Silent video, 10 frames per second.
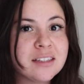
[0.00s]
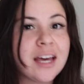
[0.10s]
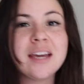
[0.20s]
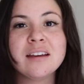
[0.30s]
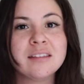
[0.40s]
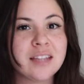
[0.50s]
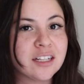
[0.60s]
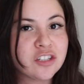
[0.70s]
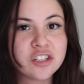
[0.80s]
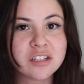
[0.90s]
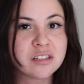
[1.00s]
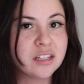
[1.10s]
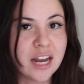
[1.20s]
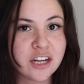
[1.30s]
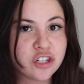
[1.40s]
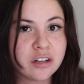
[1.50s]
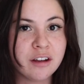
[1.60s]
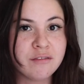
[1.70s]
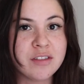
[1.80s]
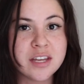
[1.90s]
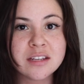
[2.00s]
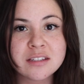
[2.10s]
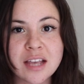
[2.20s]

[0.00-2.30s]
Like, that's just the nature of this.